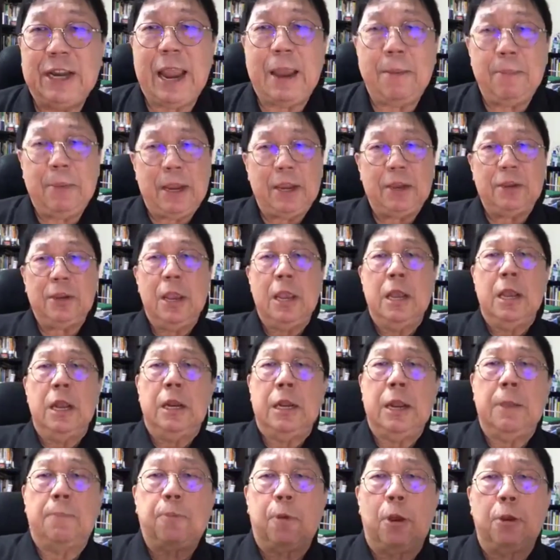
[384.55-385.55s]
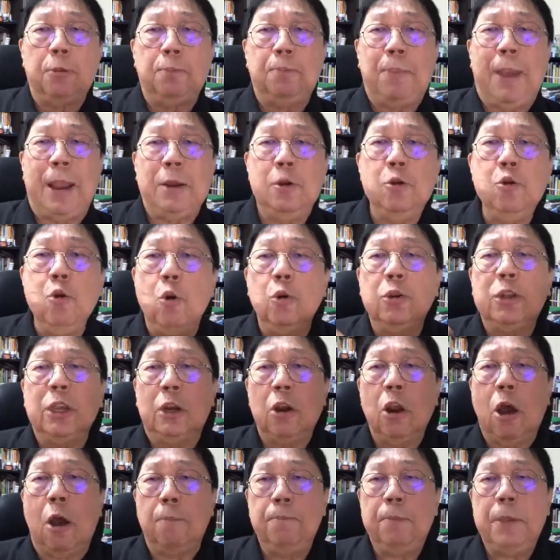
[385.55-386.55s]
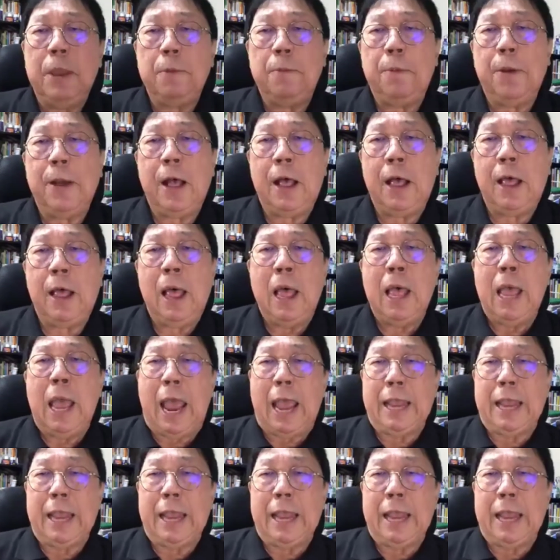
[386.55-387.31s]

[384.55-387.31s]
That means the prospect knows a lot of people